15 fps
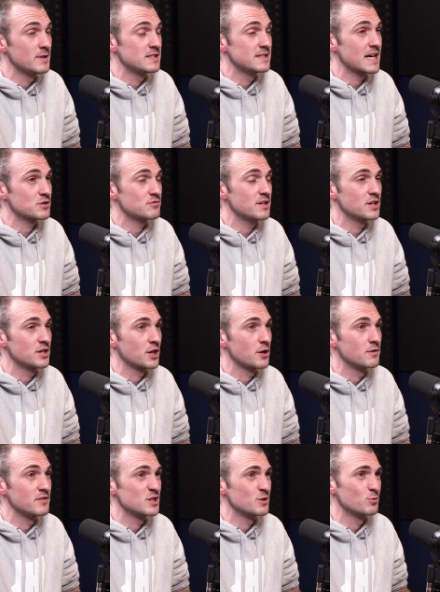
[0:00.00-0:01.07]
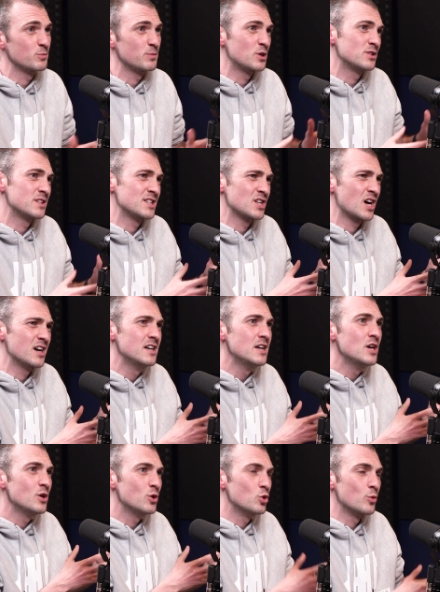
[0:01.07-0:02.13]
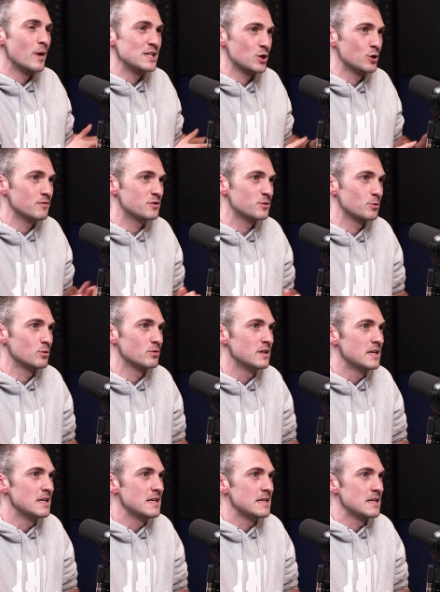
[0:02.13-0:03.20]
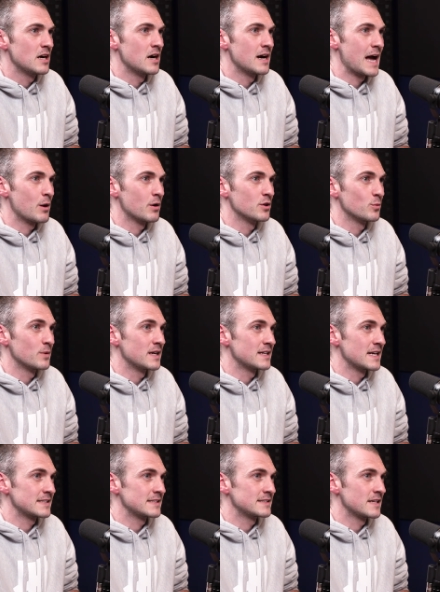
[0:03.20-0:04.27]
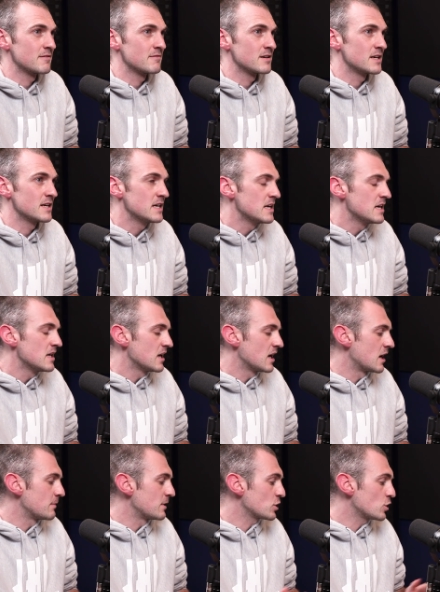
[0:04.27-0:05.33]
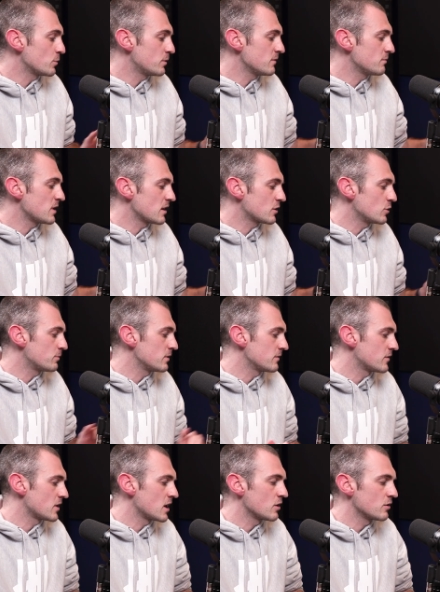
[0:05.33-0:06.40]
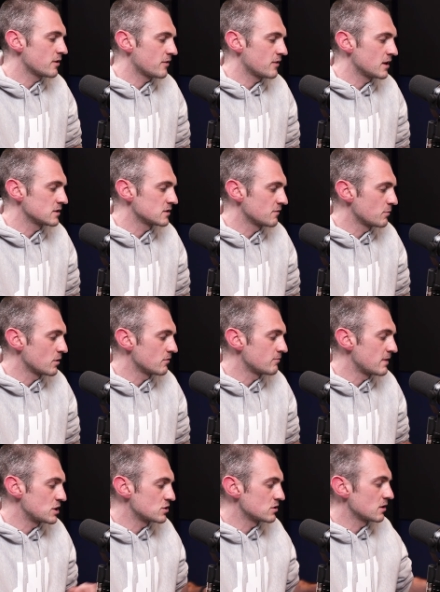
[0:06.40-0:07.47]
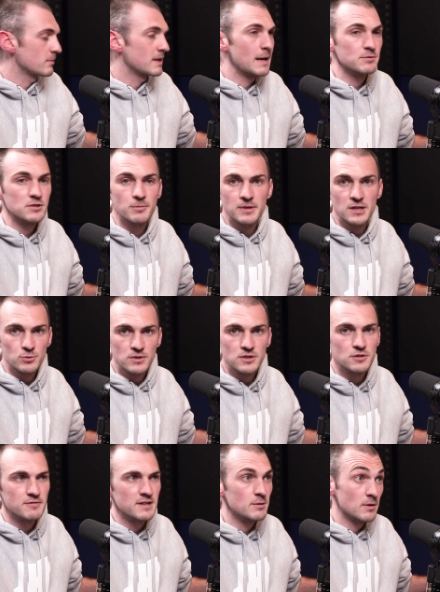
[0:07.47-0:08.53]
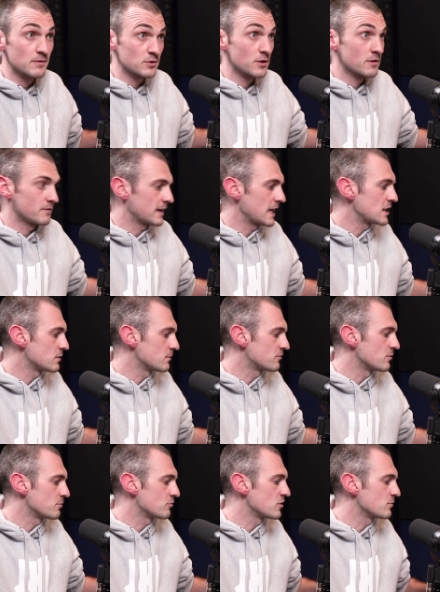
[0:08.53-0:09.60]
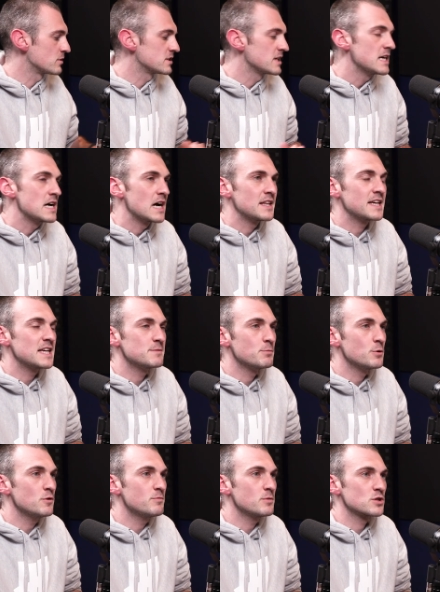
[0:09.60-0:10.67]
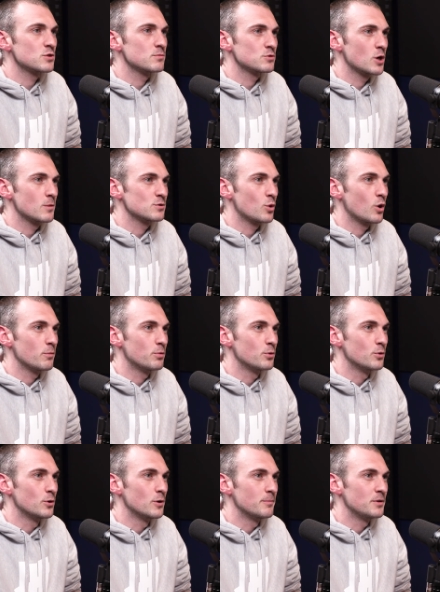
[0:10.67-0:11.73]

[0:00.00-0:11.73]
he's naturally going to go invisible because he's not always comfortable out on the wing necessarily. And a couple of other things I've mentioned on my laptop here. I just wanted to read them off so I don't forget them for improvements. I think his movement sometimes quite poor.